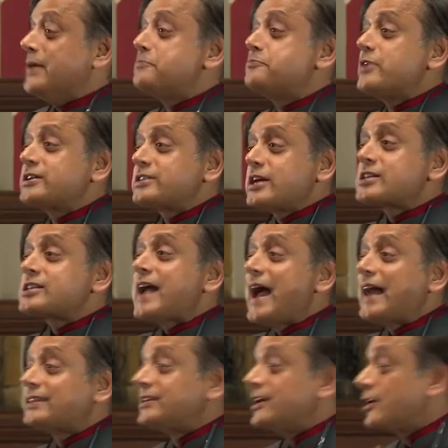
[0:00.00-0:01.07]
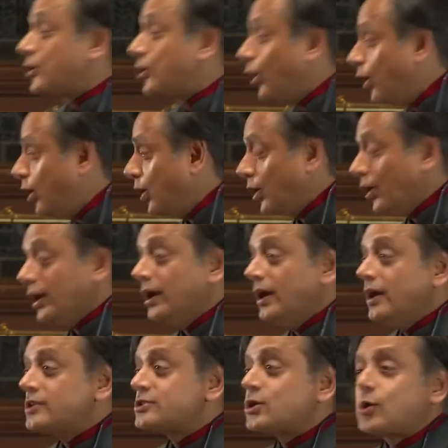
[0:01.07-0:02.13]
the British had the
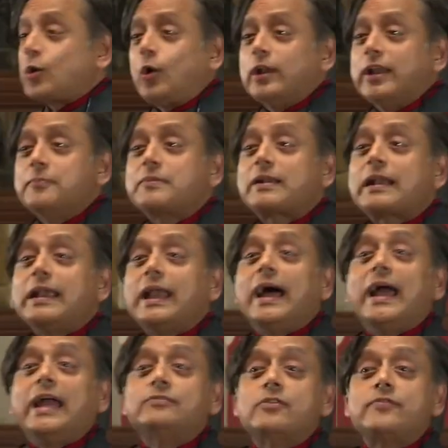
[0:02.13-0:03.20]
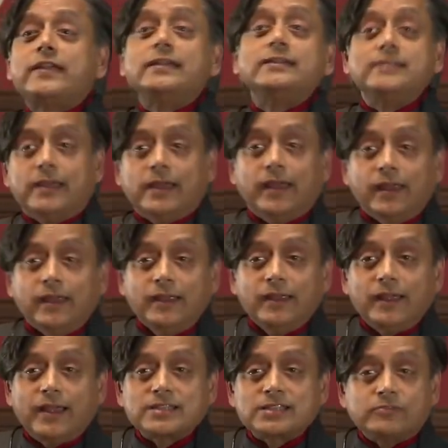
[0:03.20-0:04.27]
gall to call him Clive of India,
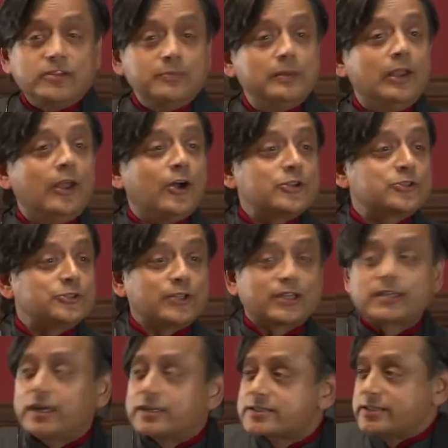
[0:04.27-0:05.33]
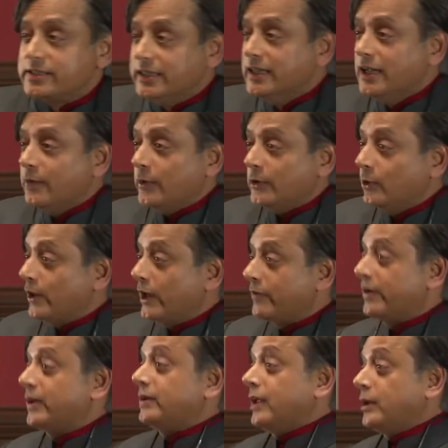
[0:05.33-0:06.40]
as if he belonged to the country, when all he
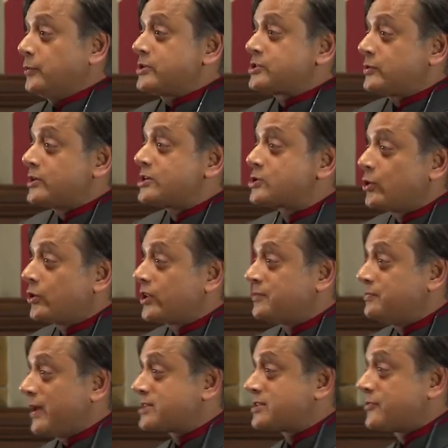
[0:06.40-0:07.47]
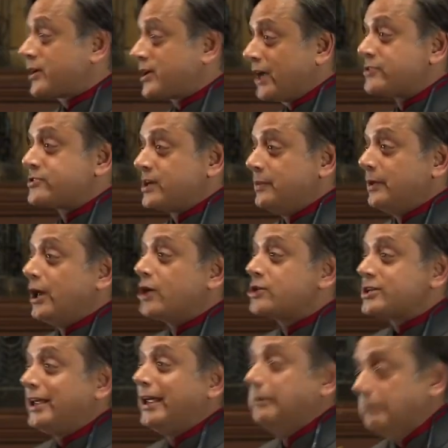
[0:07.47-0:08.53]
really did was to ensure that much of the country belonged
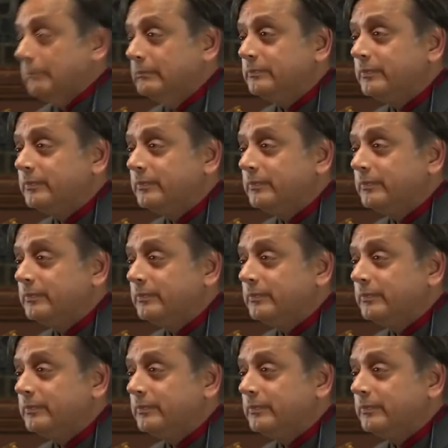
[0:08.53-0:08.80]
to him.